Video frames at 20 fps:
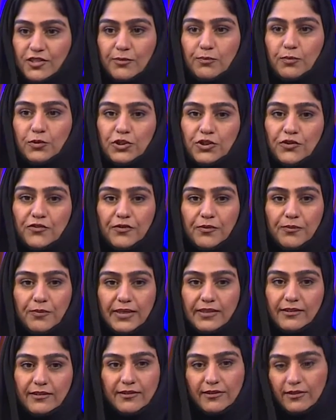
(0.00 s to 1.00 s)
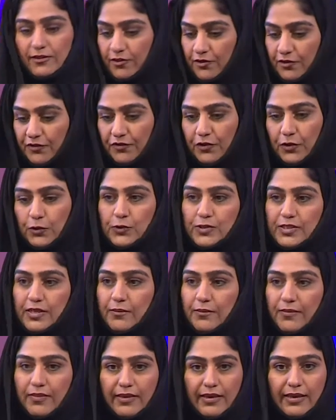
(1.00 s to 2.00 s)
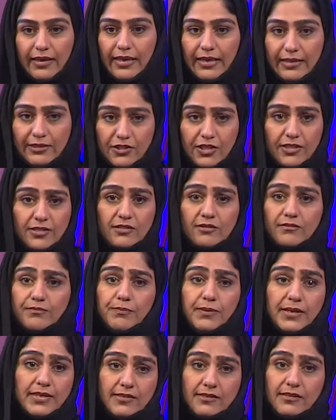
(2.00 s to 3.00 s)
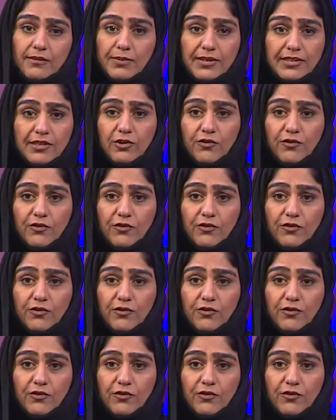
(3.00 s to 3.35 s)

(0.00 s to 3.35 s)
Just a push of a button, review something, and just press